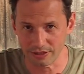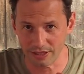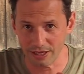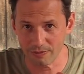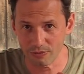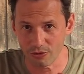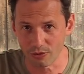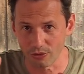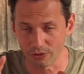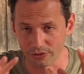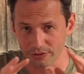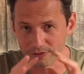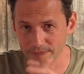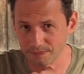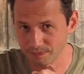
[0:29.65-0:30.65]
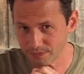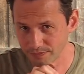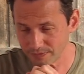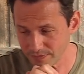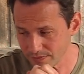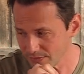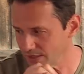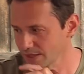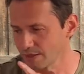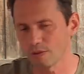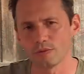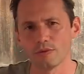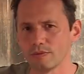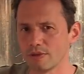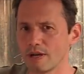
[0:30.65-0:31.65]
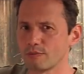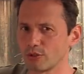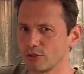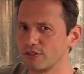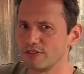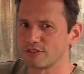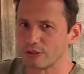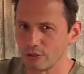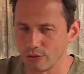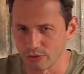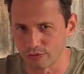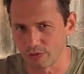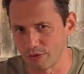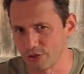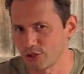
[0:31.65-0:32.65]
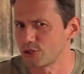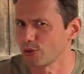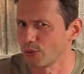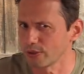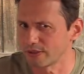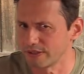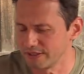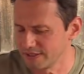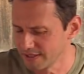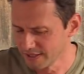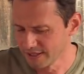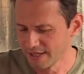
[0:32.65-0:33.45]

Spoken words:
camcorder, that I'm gonna disclose very shortly.